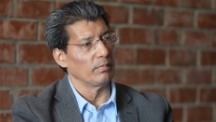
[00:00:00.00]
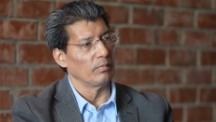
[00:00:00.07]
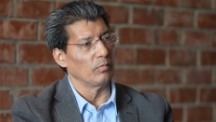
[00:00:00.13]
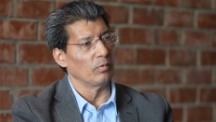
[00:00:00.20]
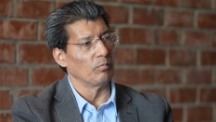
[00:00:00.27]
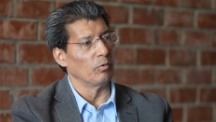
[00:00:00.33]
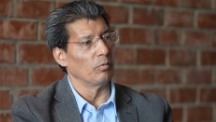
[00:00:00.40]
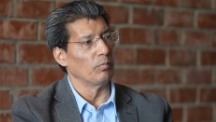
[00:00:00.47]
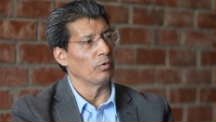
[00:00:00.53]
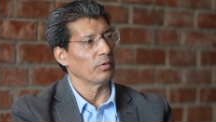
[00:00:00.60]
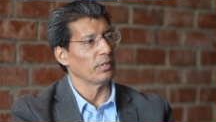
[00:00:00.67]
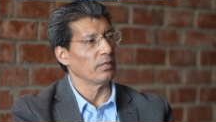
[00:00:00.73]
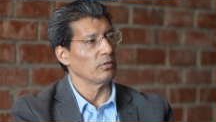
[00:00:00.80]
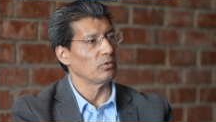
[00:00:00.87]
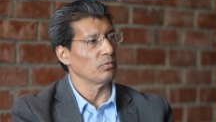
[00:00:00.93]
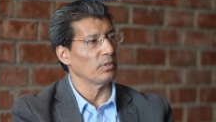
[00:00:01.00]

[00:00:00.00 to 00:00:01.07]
more than